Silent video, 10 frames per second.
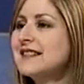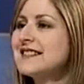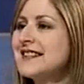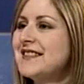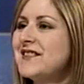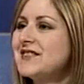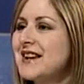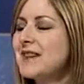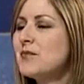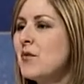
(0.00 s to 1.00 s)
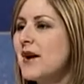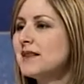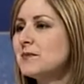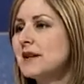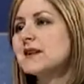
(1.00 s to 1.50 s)
to see those
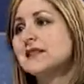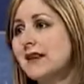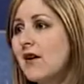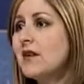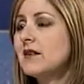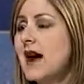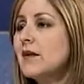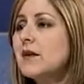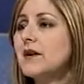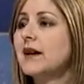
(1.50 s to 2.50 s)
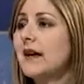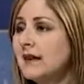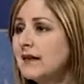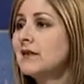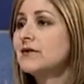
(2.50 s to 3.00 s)
checkpoints because they are out there
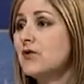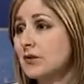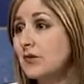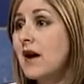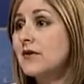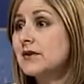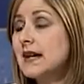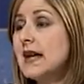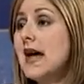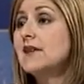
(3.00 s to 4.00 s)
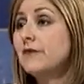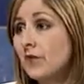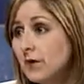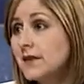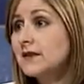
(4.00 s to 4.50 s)
getting drunk drivers and
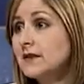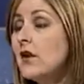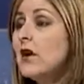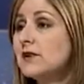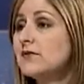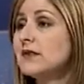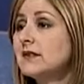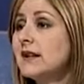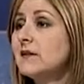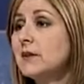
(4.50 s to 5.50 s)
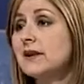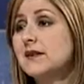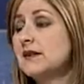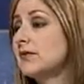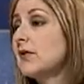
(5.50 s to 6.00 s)
enforcing the law strictly
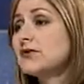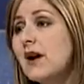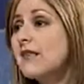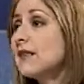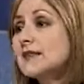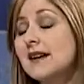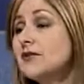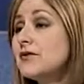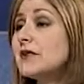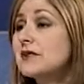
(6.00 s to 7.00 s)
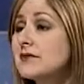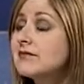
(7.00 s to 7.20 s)
because drunk driving is dangerous.